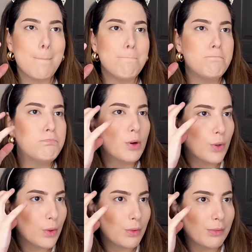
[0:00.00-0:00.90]

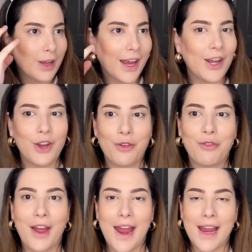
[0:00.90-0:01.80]
boom in your
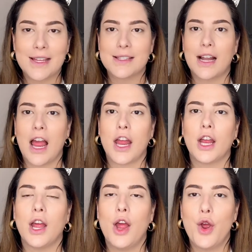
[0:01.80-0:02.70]
face, like
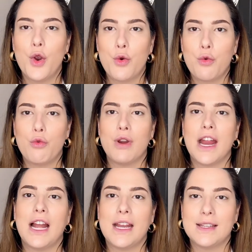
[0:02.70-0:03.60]
really
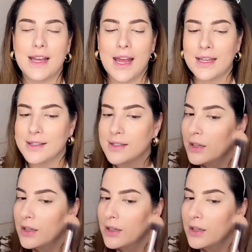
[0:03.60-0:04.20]
intense.